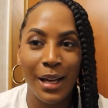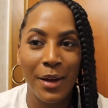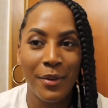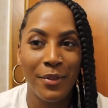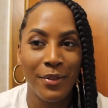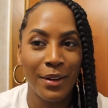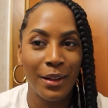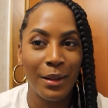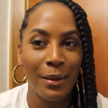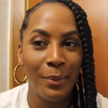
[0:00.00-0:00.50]
I
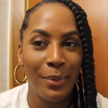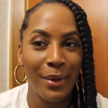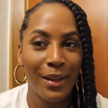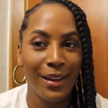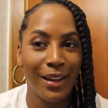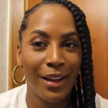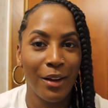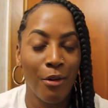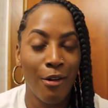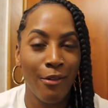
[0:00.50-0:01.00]
felt a
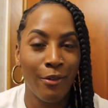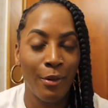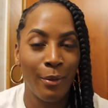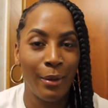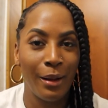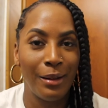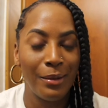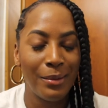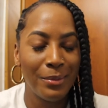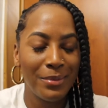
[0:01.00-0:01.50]
bit
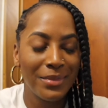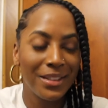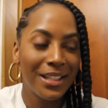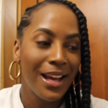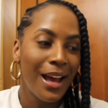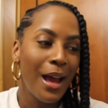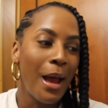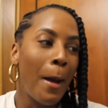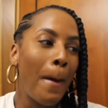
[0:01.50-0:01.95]
overwhelmed.